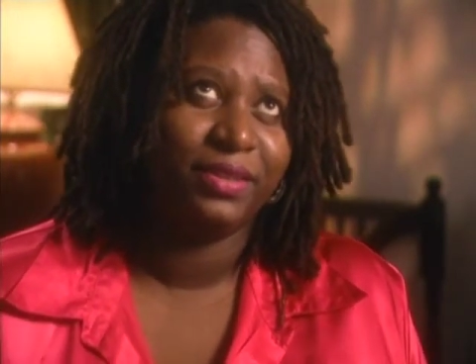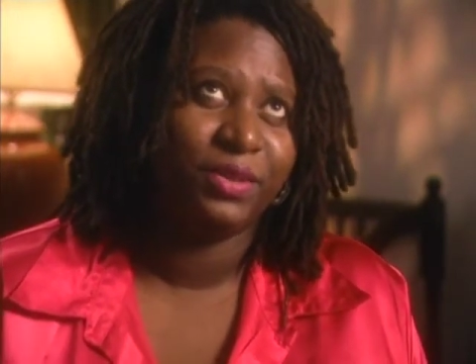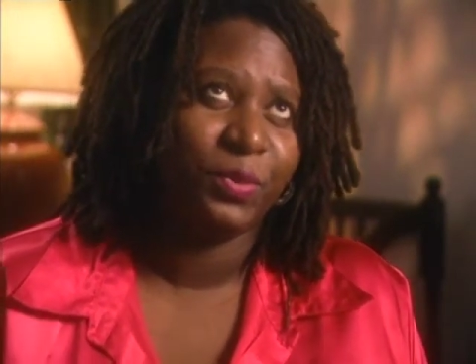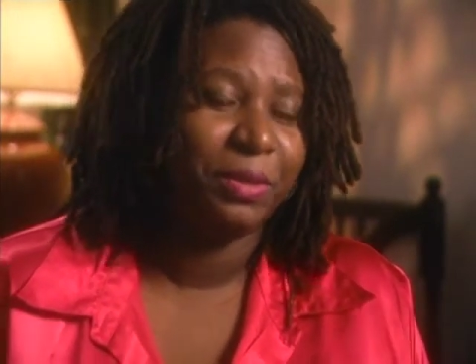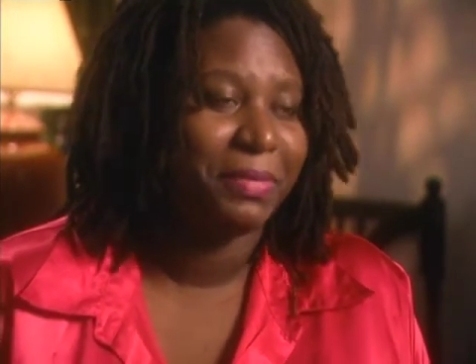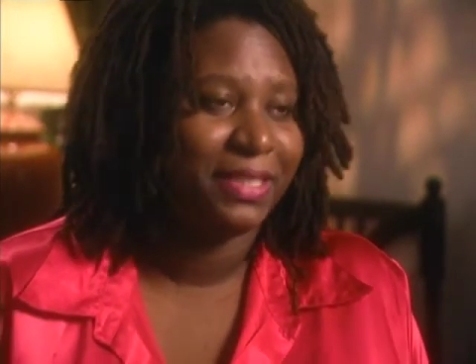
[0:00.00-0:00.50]

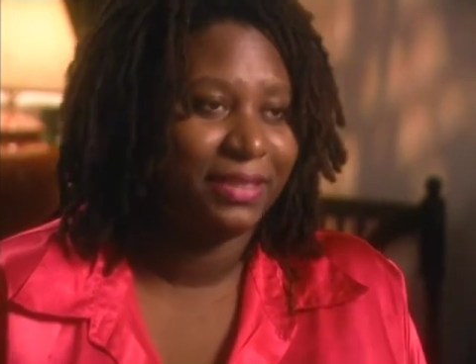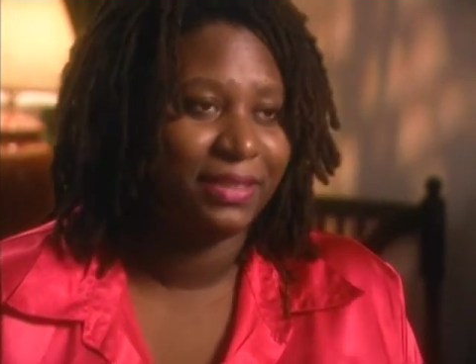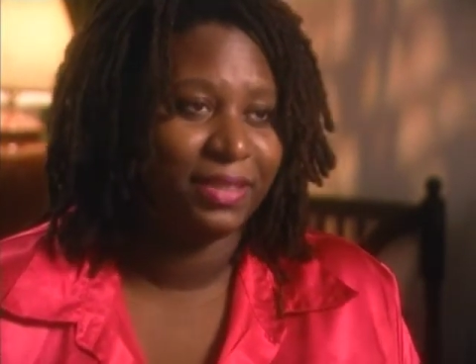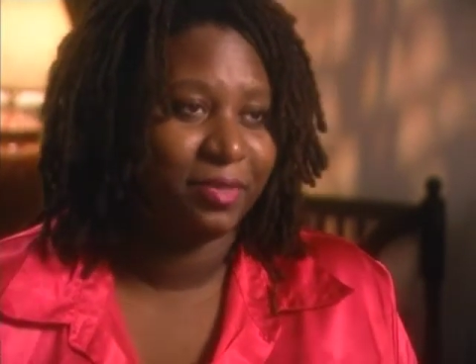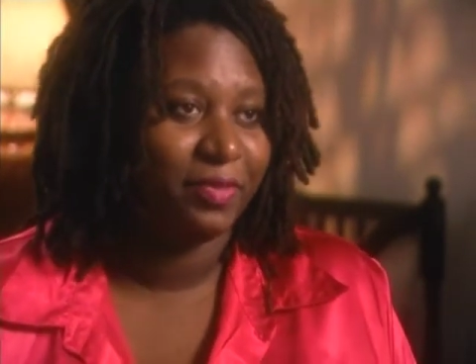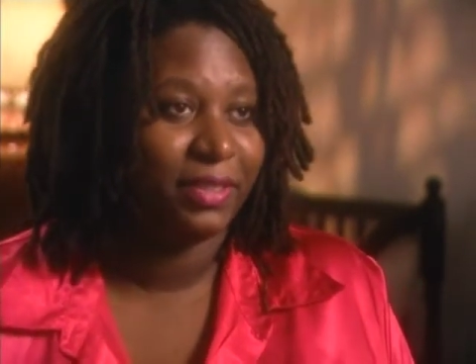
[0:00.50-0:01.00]
3 months
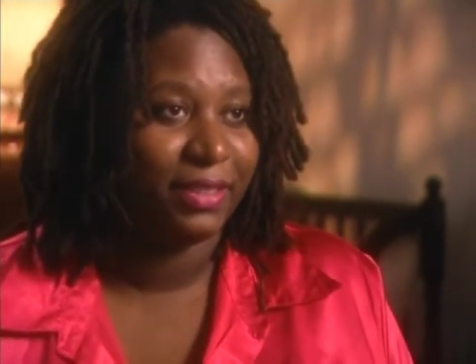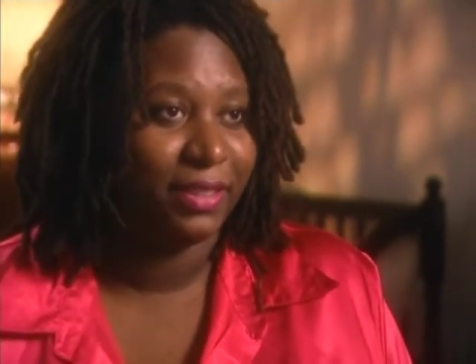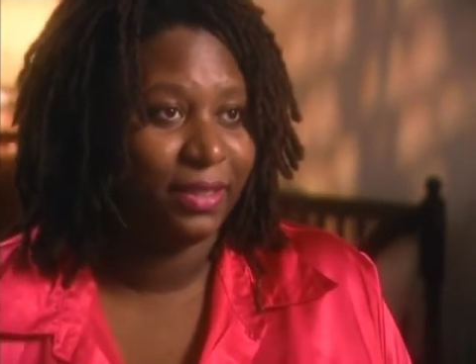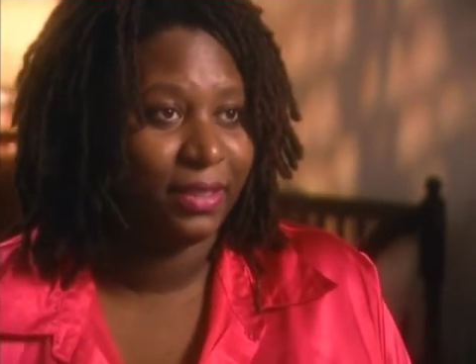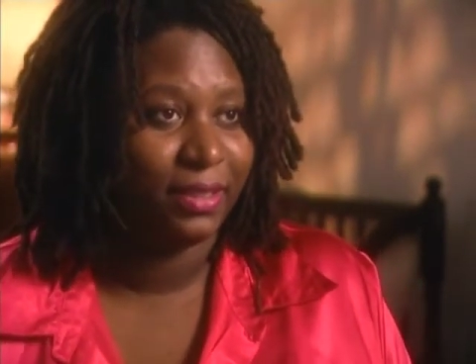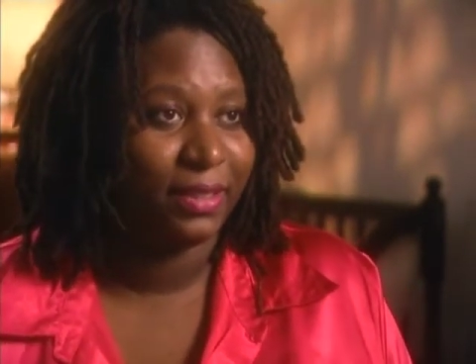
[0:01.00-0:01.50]
as if
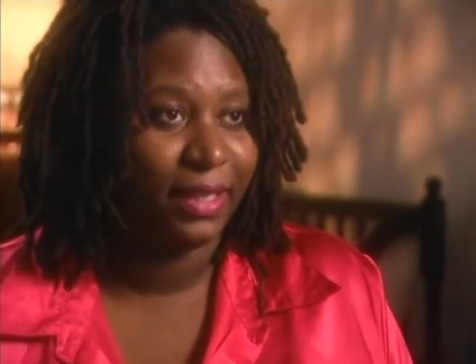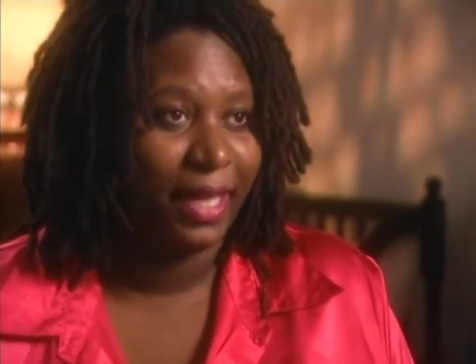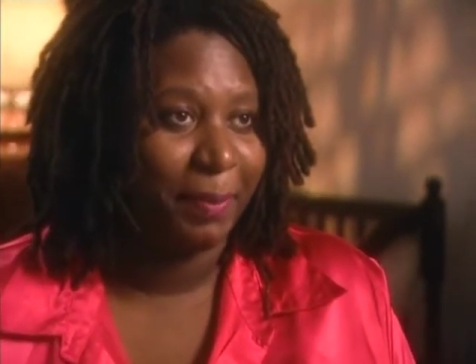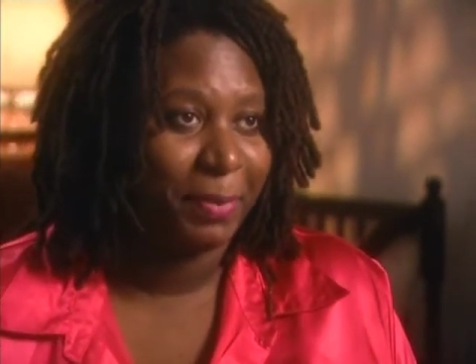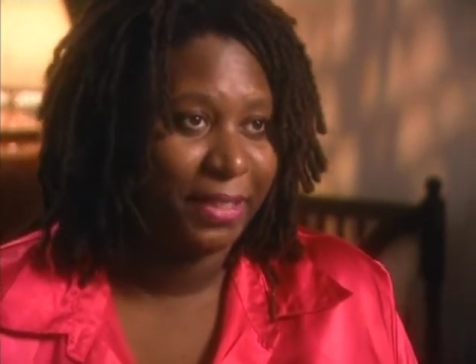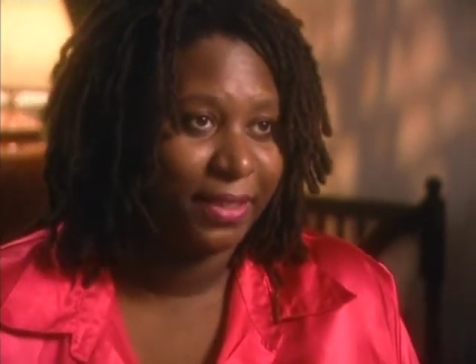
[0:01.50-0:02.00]
nothing
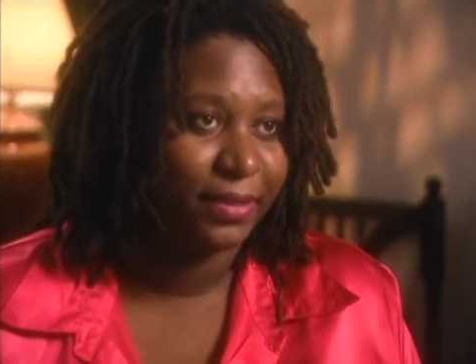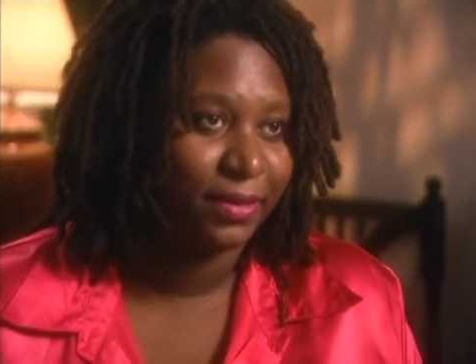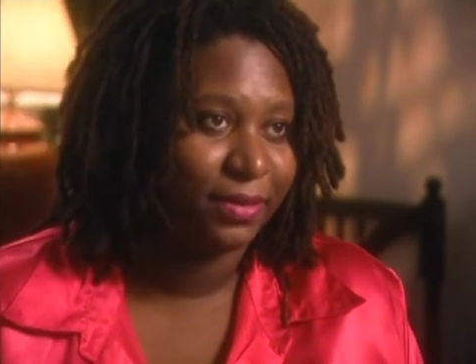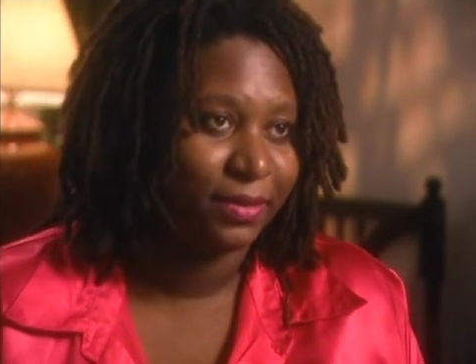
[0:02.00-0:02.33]
happened.